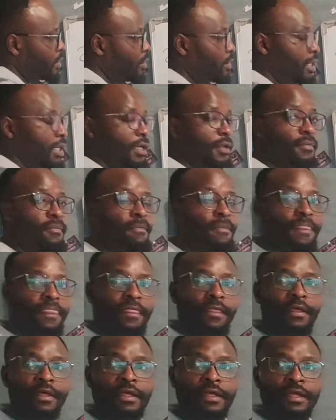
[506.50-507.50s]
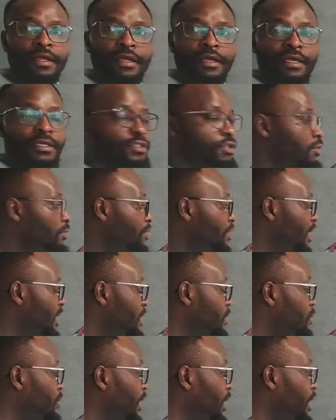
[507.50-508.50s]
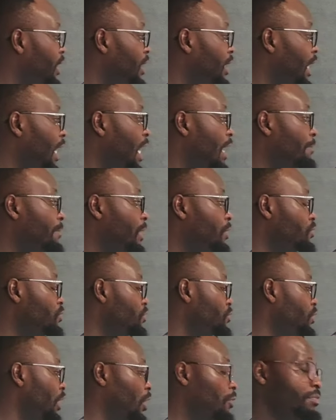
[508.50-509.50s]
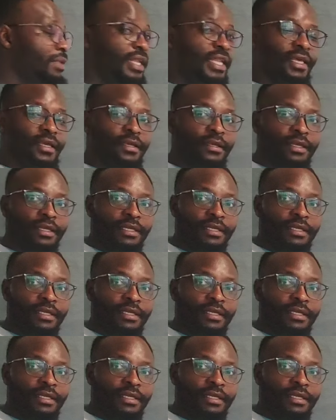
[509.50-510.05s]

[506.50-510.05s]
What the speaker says: Okay? So this will amount to how many?